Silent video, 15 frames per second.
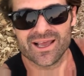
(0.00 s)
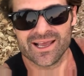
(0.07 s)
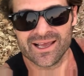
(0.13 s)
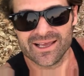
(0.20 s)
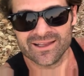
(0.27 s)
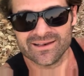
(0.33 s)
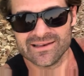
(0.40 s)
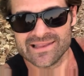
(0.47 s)

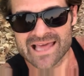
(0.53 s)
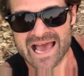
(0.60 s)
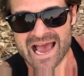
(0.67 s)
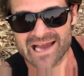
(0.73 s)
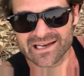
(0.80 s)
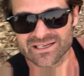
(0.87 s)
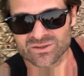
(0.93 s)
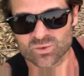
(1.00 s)
And
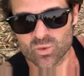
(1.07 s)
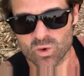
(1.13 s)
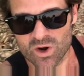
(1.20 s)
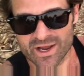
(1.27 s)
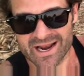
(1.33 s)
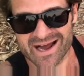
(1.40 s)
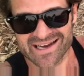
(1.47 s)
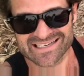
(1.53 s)
that is
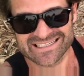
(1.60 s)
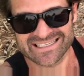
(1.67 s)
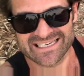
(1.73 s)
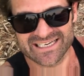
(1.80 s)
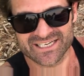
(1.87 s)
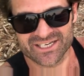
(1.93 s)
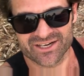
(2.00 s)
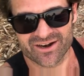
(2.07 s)
what I
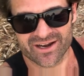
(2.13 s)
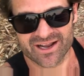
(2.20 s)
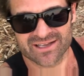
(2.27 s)
did here.